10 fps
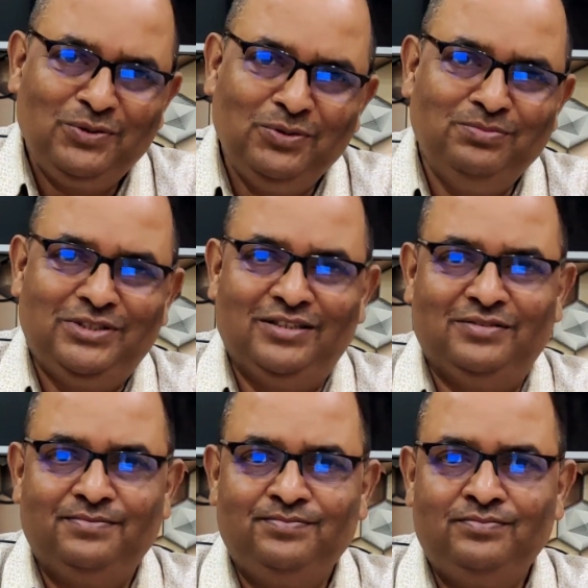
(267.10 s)
Hukumchand.
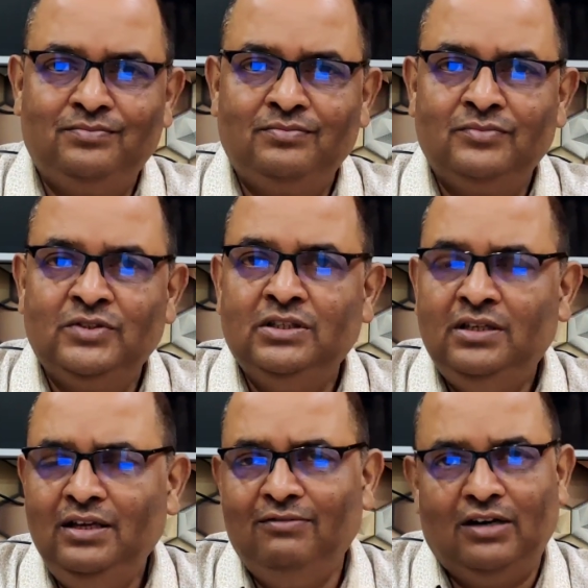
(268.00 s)

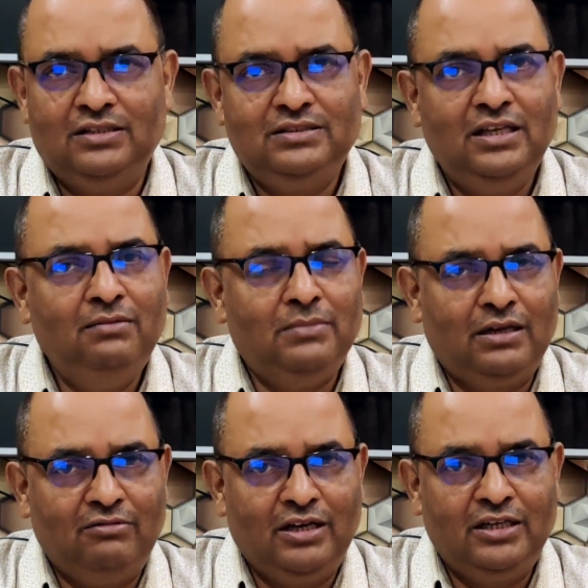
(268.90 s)
He was a
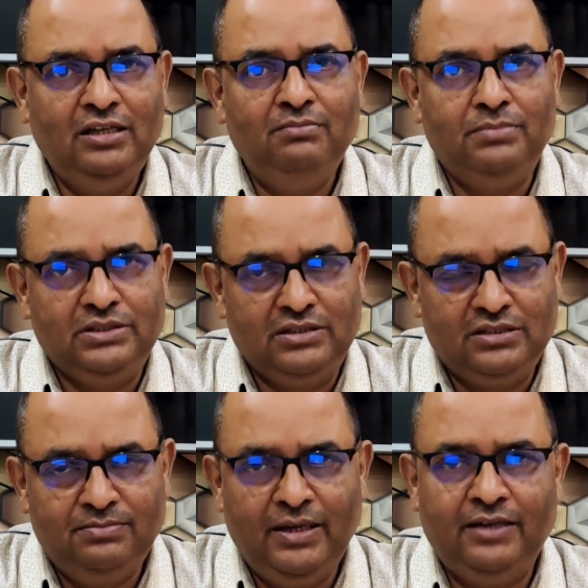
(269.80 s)
Marwari
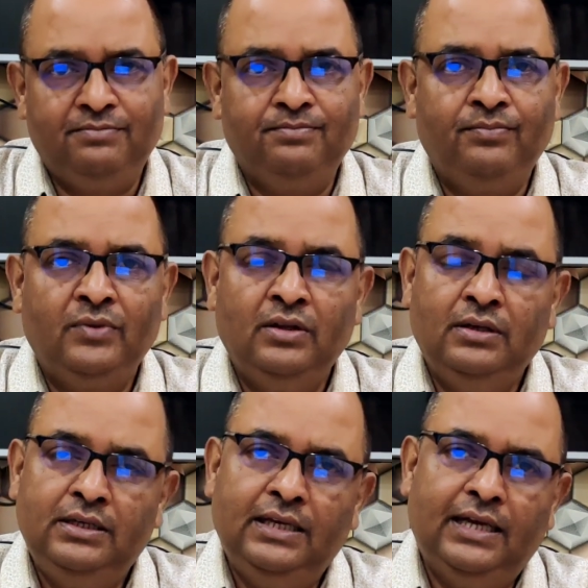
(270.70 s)
businessman.
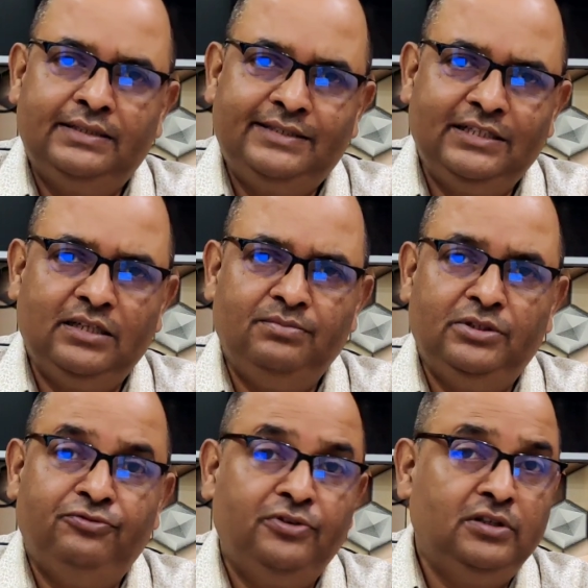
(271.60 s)
He had set up
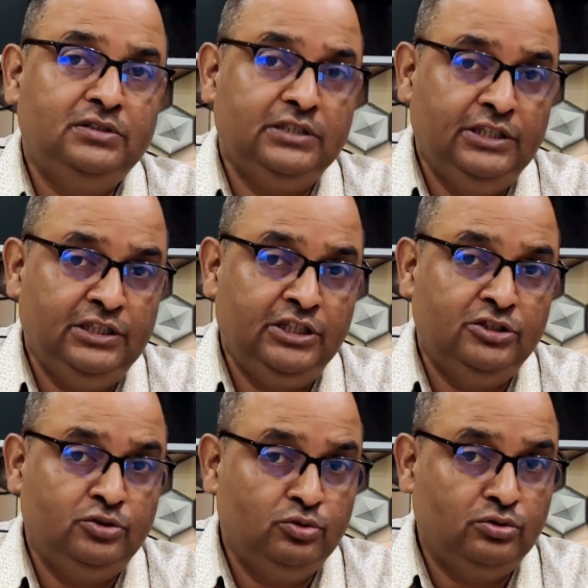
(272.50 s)
the first
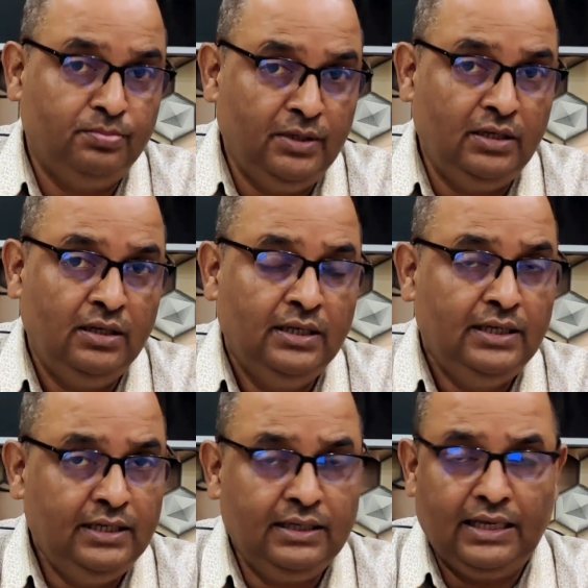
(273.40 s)
Indian jute mill
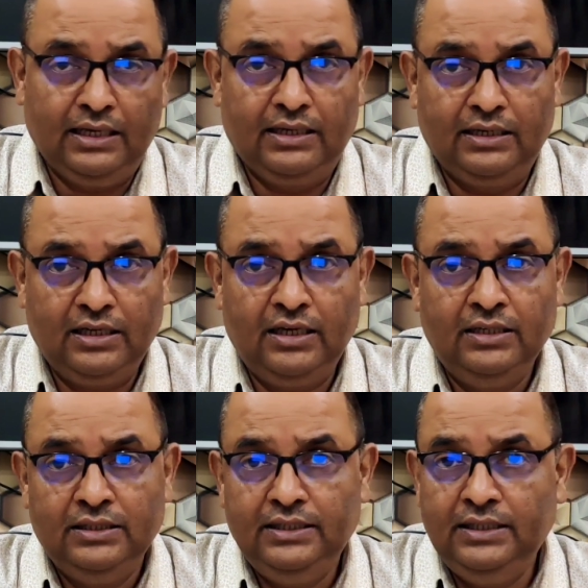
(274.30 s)
in
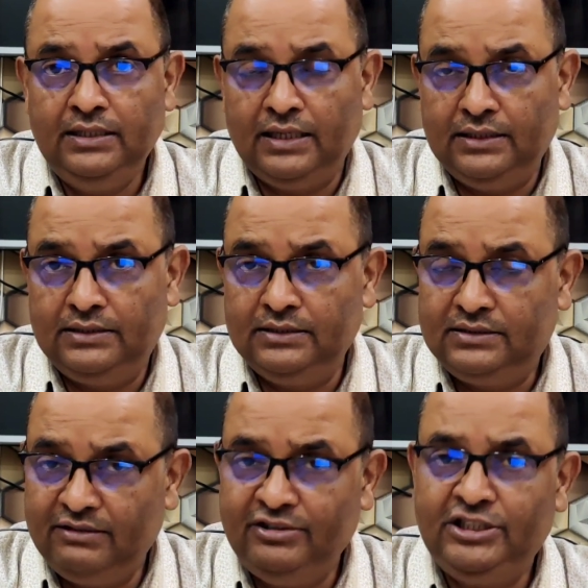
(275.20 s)
Calcutta in
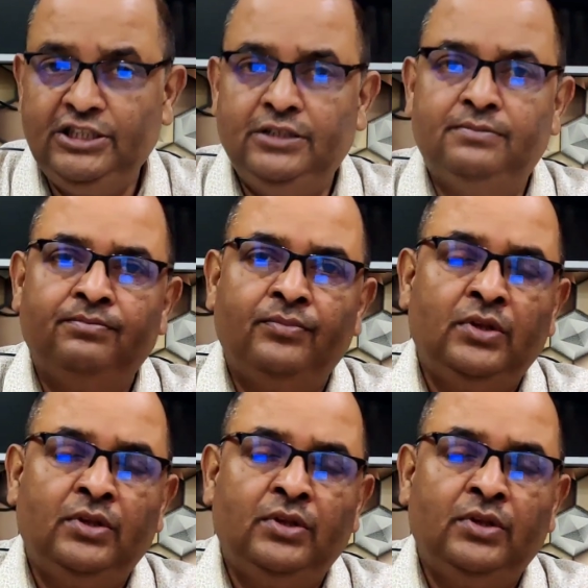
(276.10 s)
1917.